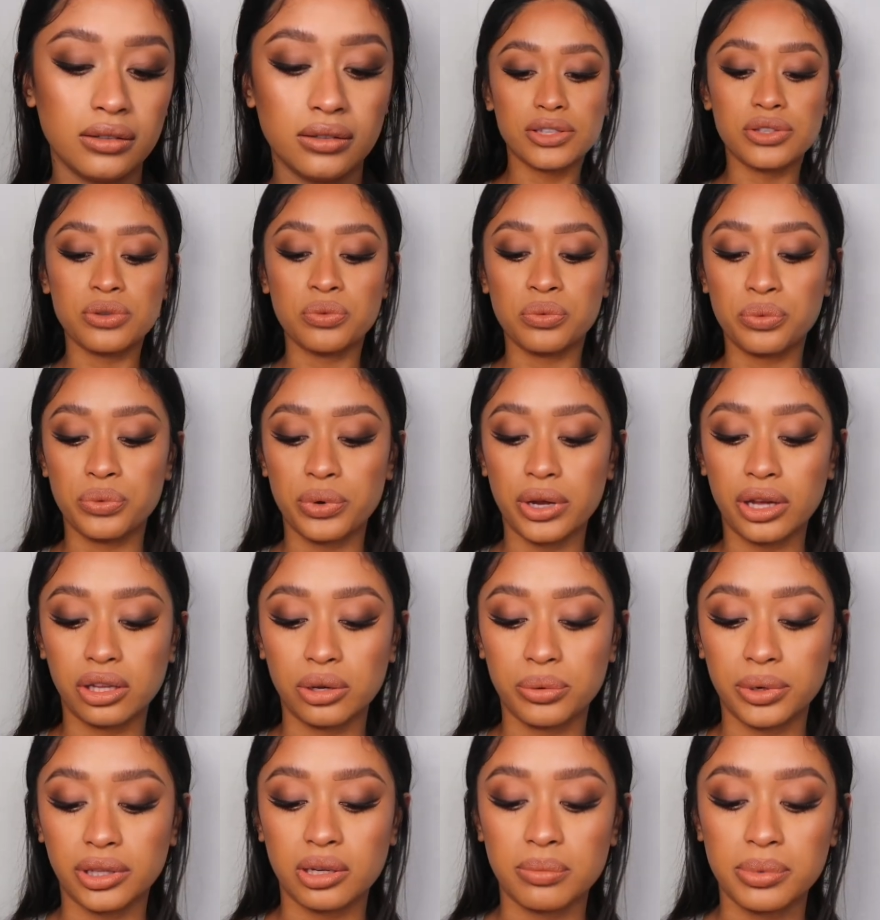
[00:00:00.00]
is
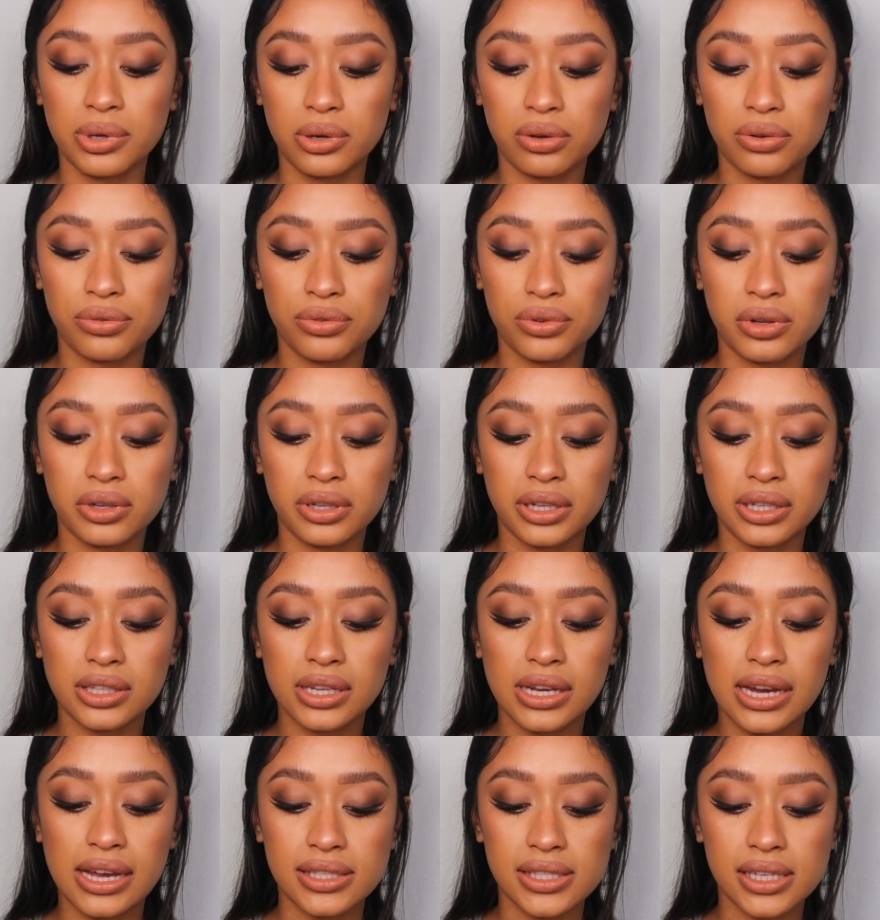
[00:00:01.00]
really, really beautiful.
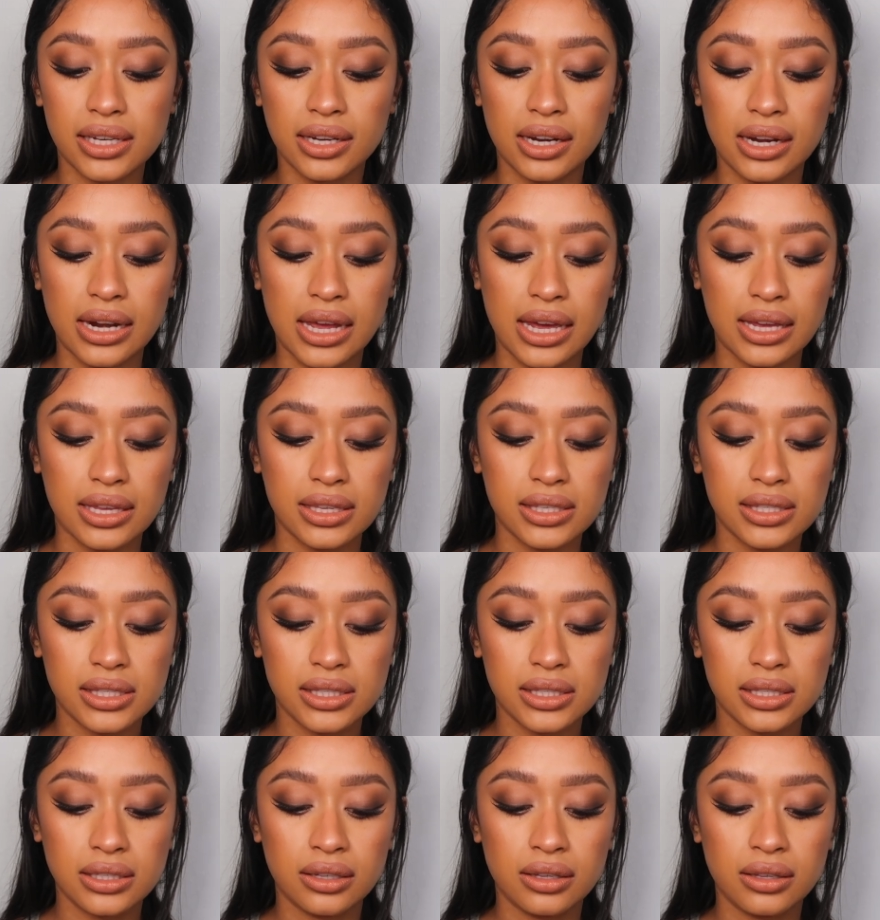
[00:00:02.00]
It has like a
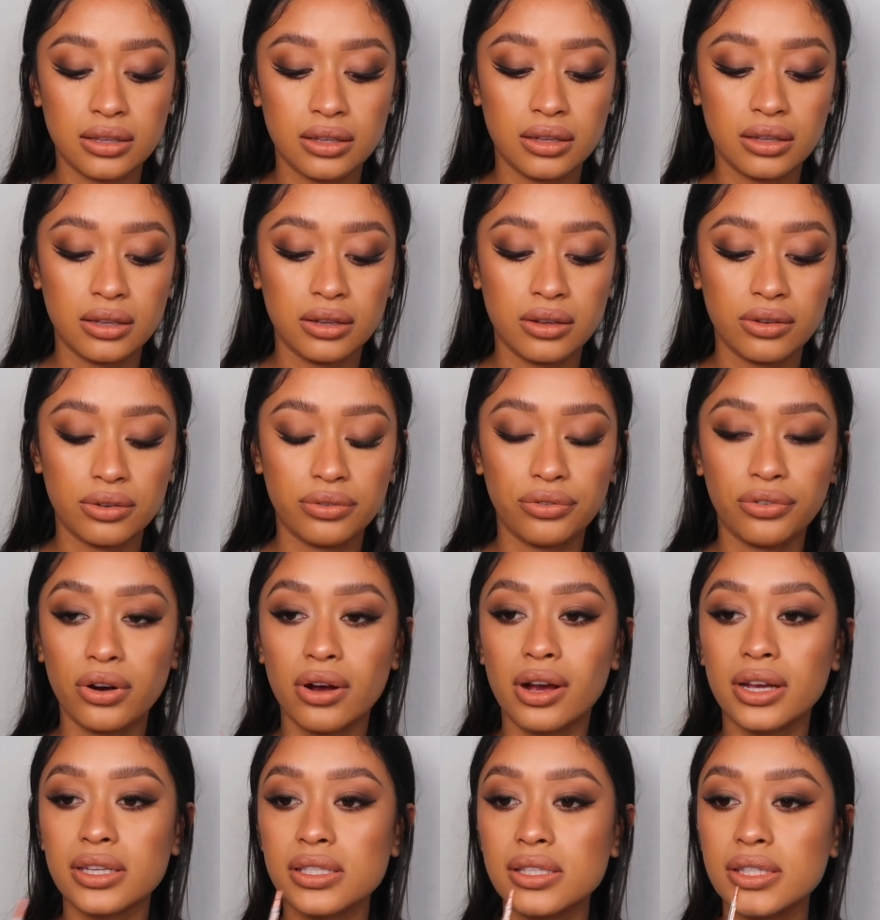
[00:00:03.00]
nice
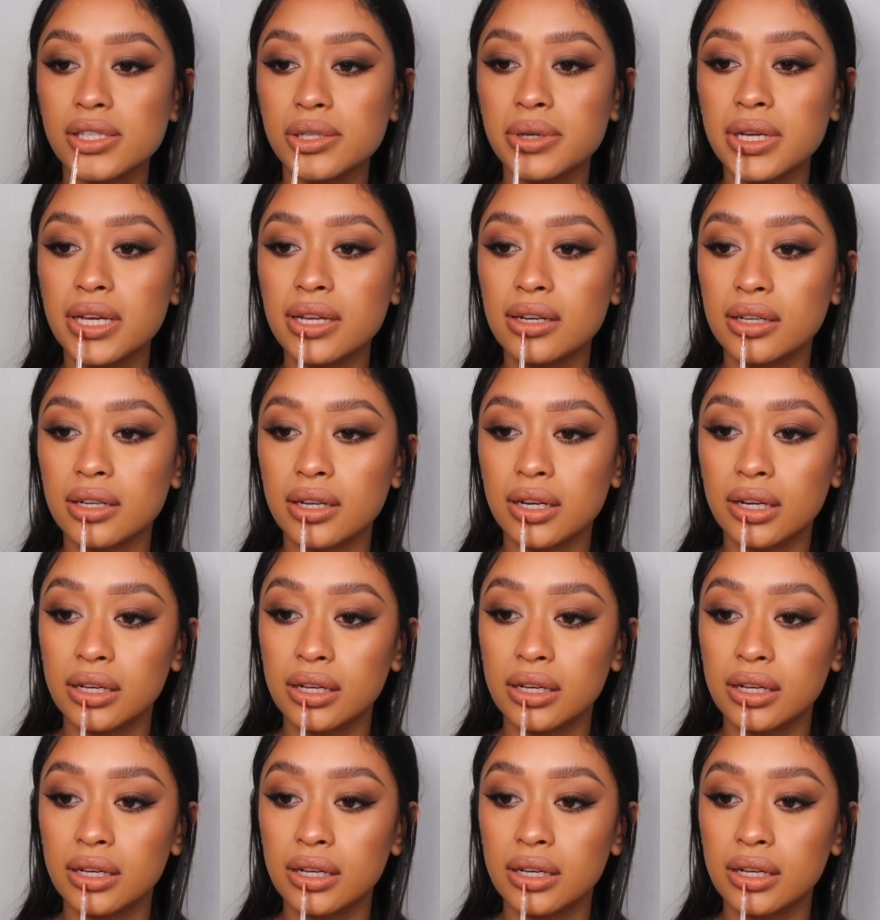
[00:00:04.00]
frost to it.